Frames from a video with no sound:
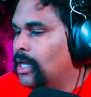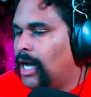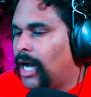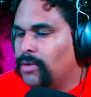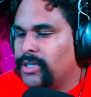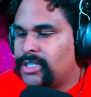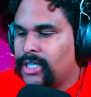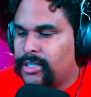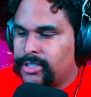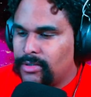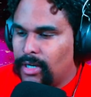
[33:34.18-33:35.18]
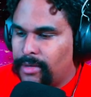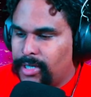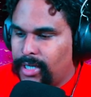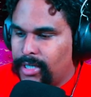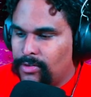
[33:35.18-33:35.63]
I reached out to grab
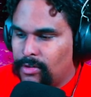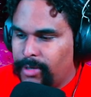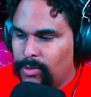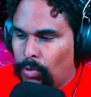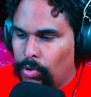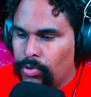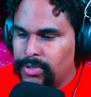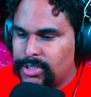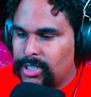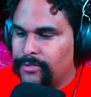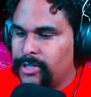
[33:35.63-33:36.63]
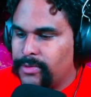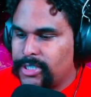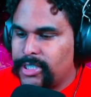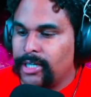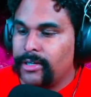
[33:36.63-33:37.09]
the handle of my roller and discovered I
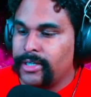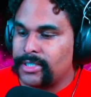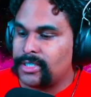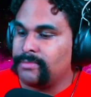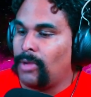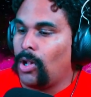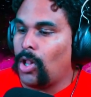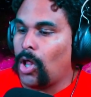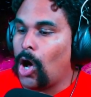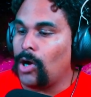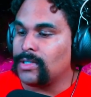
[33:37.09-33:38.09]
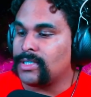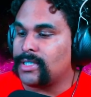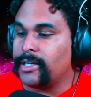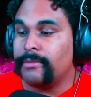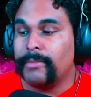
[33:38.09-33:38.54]
was carrying a small,
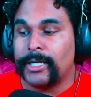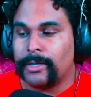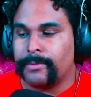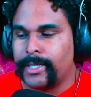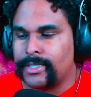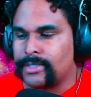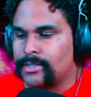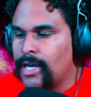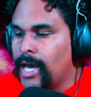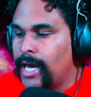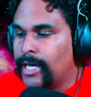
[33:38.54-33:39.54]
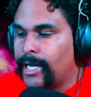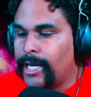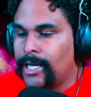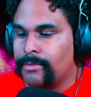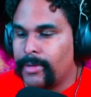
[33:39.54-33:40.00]
hard-sided makeup case and a
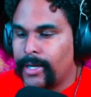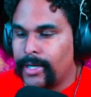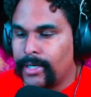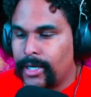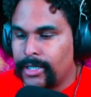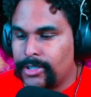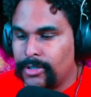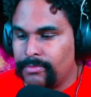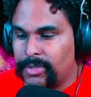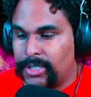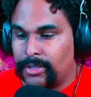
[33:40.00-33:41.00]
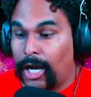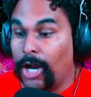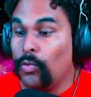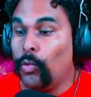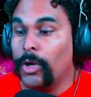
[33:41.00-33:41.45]
handbag I couldn't be
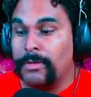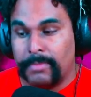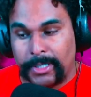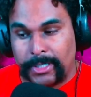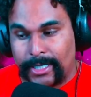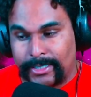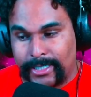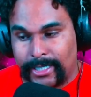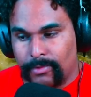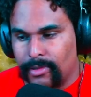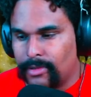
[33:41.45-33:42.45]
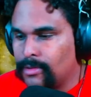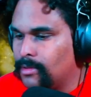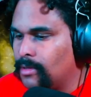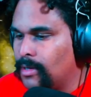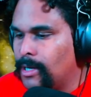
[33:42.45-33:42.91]
I wouldn't be caught dead with.
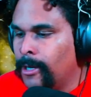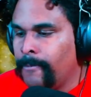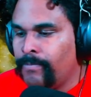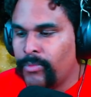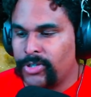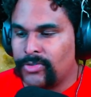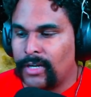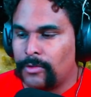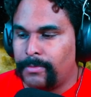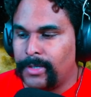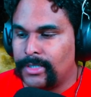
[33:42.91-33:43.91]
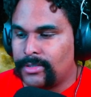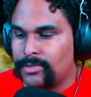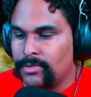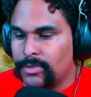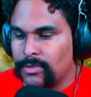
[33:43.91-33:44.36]
My travel
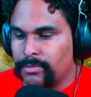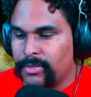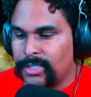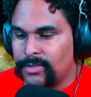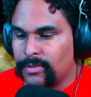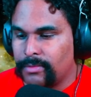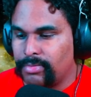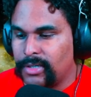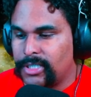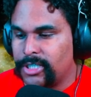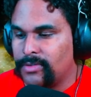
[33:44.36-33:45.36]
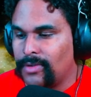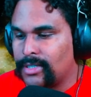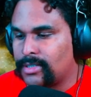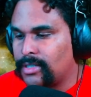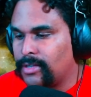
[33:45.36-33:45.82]
pantsuit was replaced with a printed
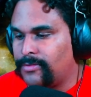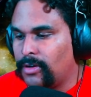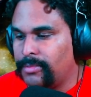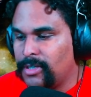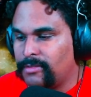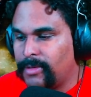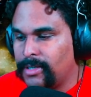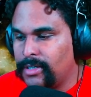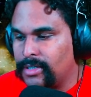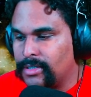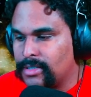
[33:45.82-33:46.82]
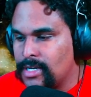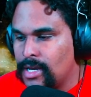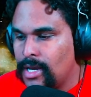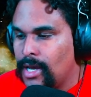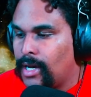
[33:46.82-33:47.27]
dress that fell beneath my knees.
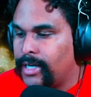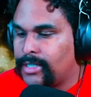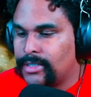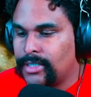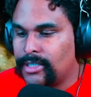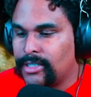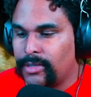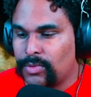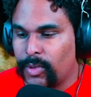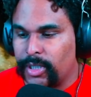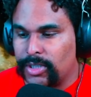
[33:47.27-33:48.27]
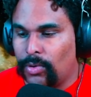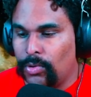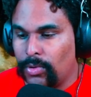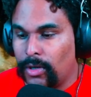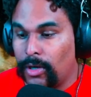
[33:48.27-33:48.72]
I could tell I was wearing
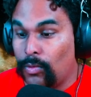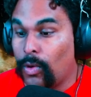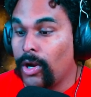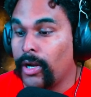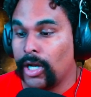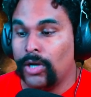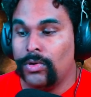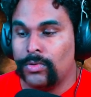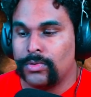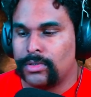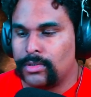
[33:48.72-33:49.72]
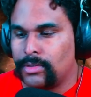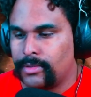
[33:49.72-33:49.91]
ho wearing hose